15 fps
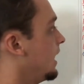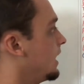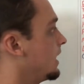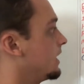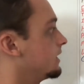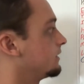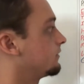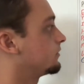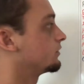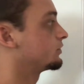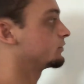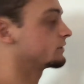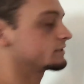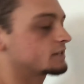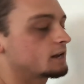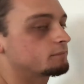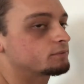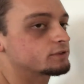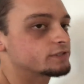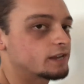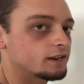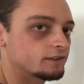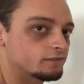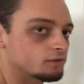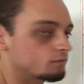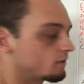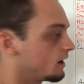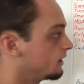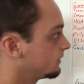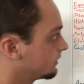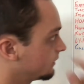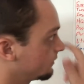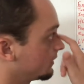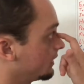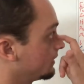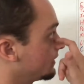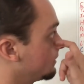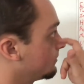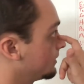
And if you're doing 10% of the rent, then that